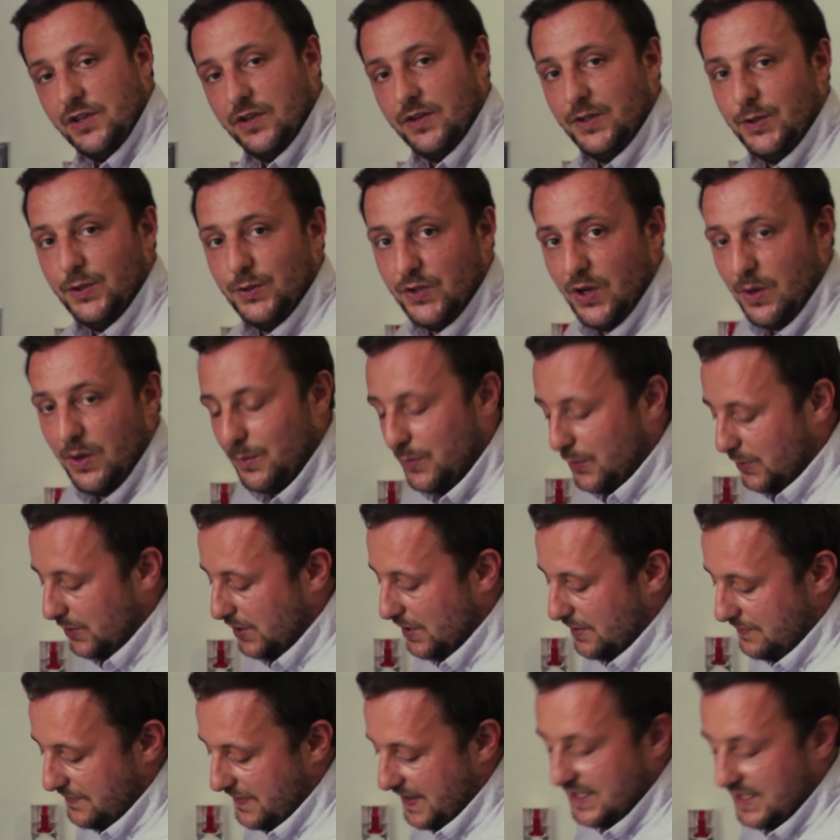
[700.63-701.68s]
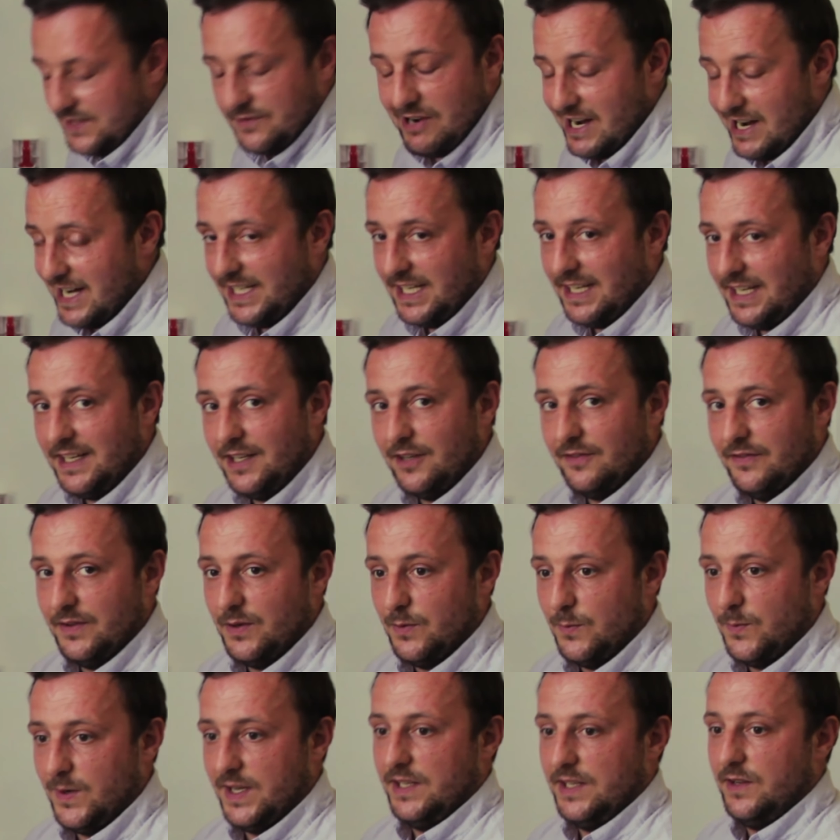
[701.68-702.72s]
you don't put your face right in the oven
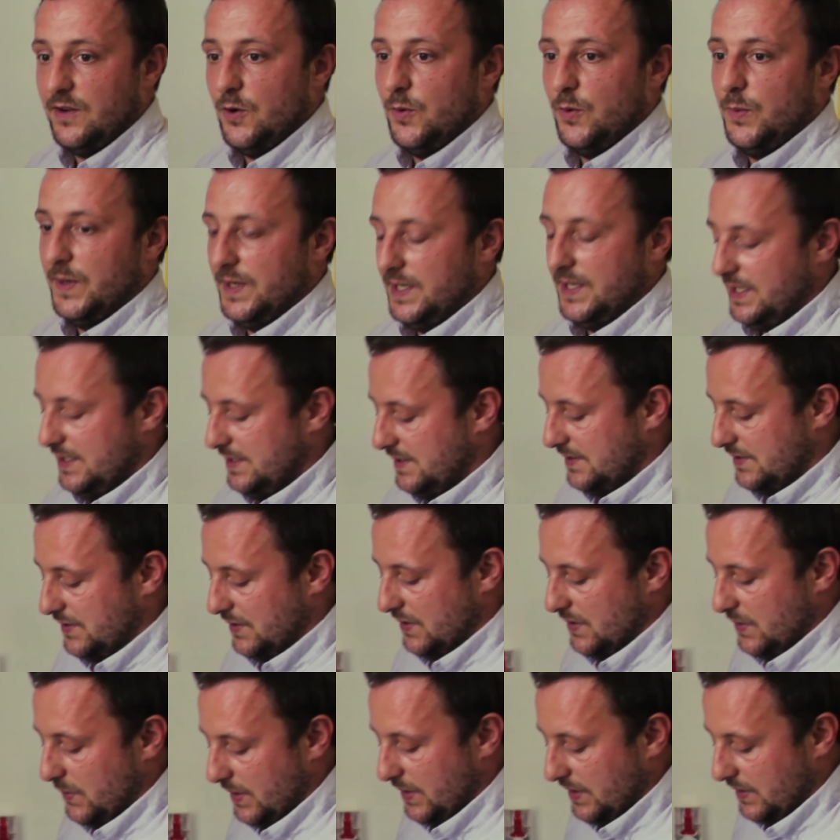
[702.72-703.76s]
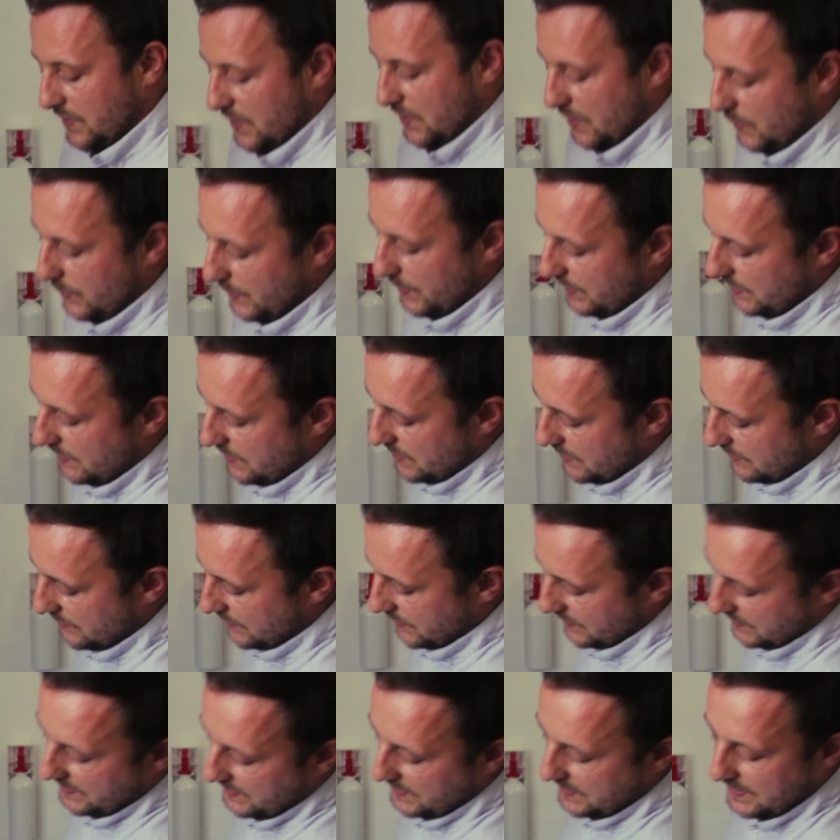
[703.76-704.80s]
when you open it. So when you open your
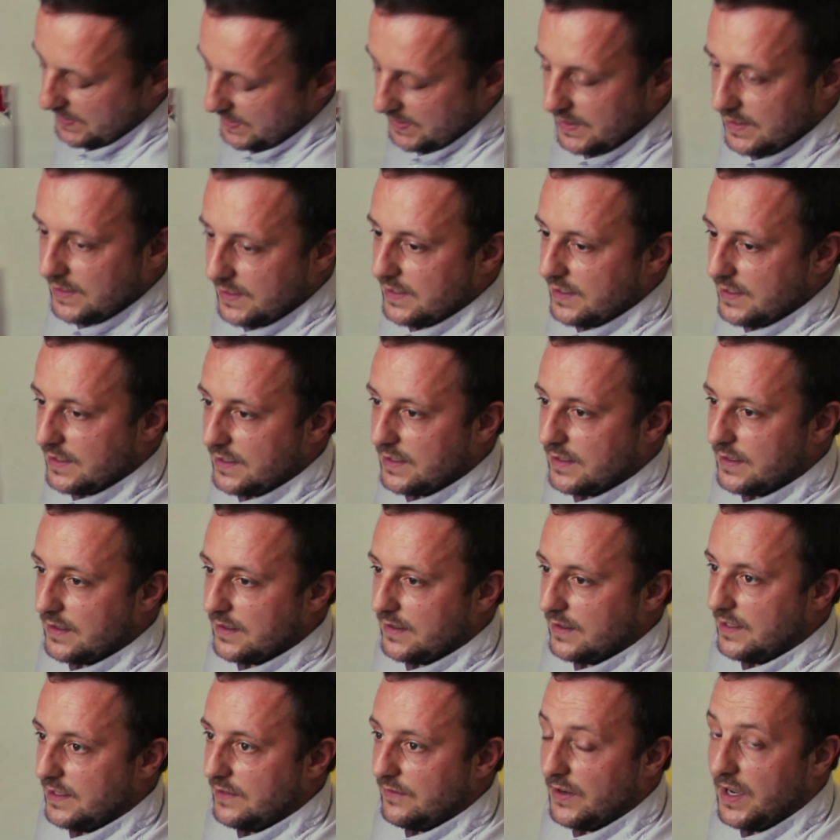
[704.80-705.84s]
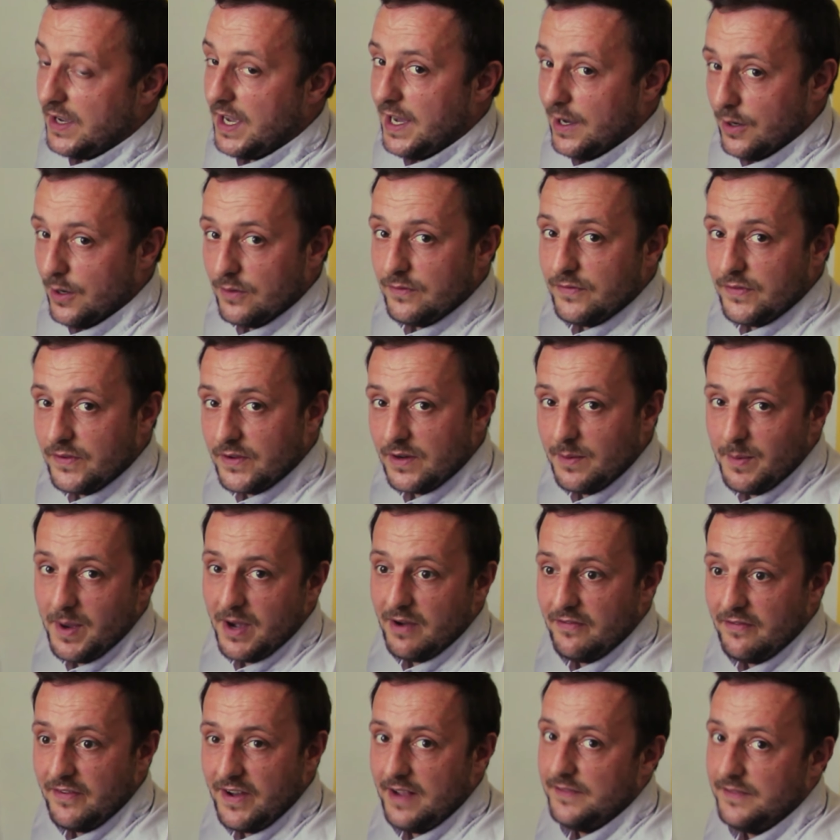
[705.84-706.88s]
oven, leave it out for
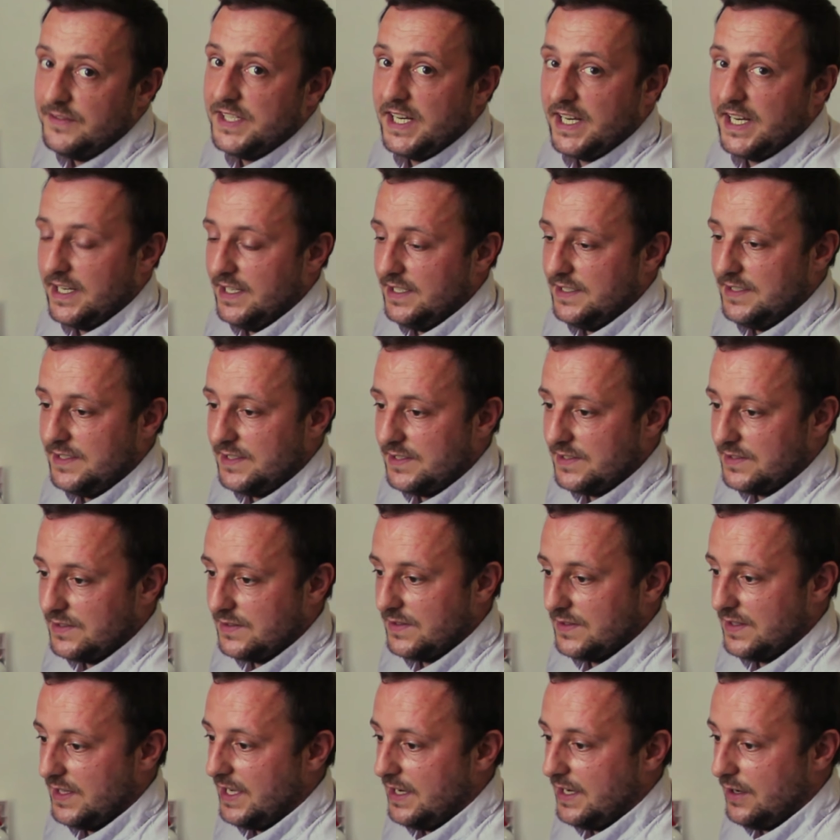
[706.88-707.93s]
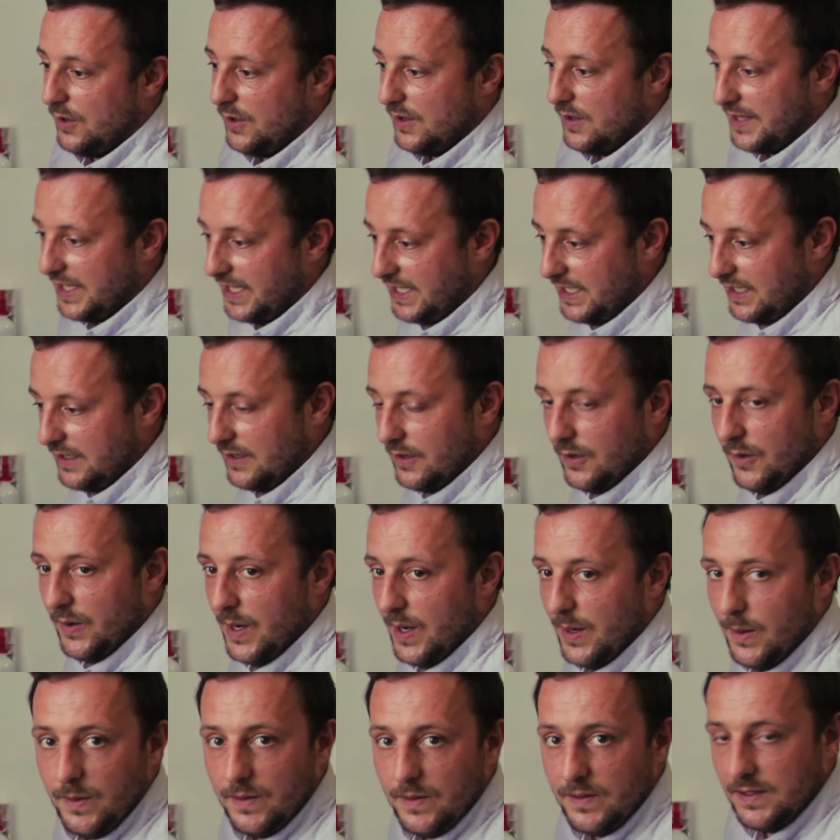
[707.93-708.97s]
about 5 seconds, let all the heat go
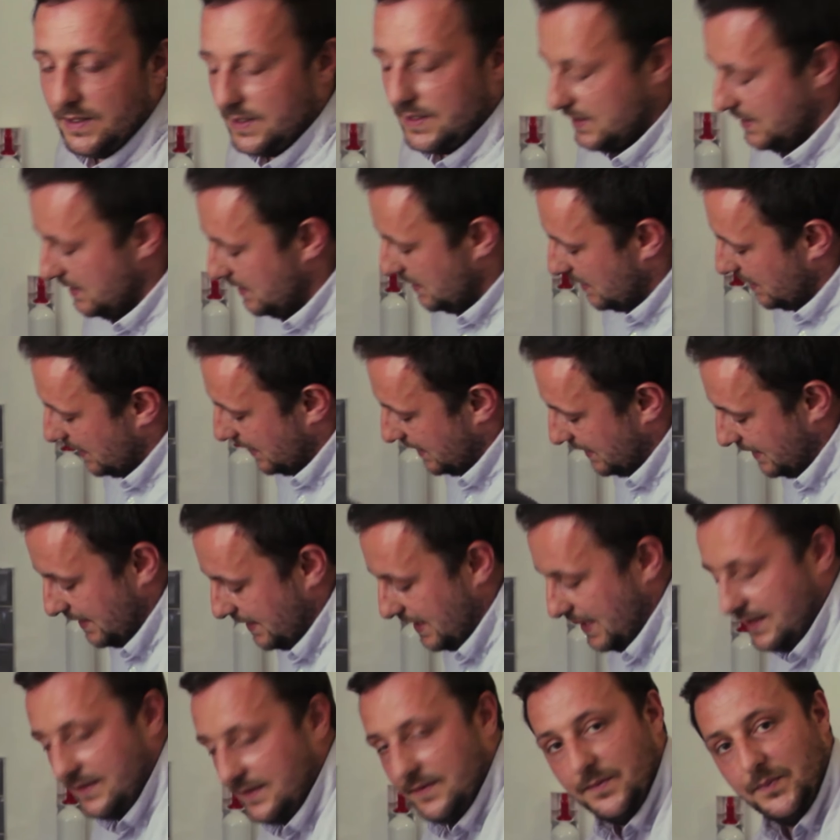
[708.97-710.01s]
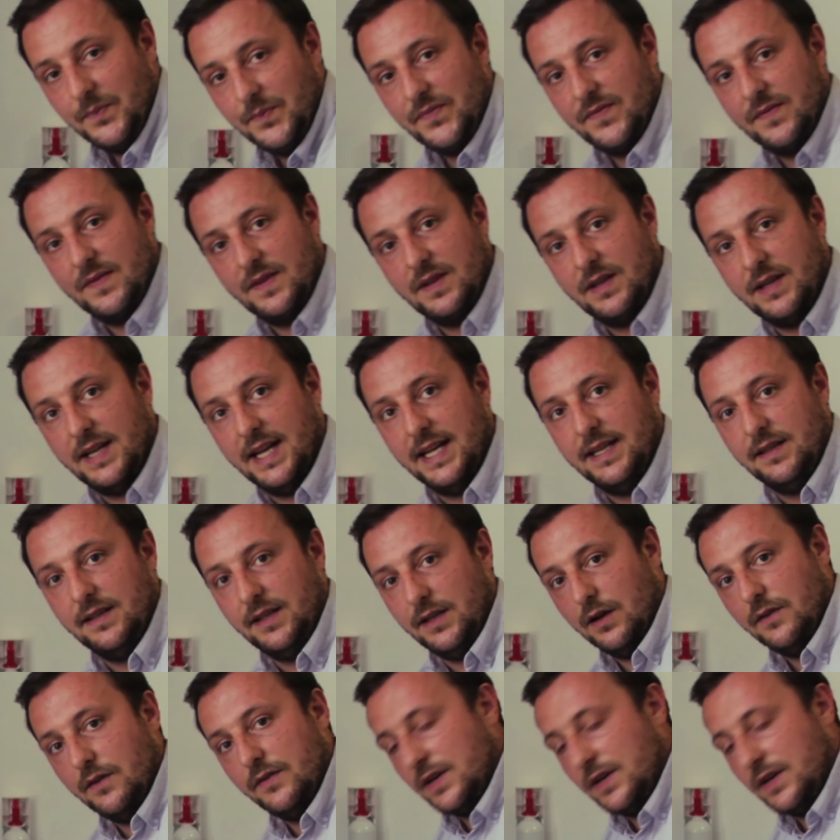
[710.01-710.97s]
out, and then get the oven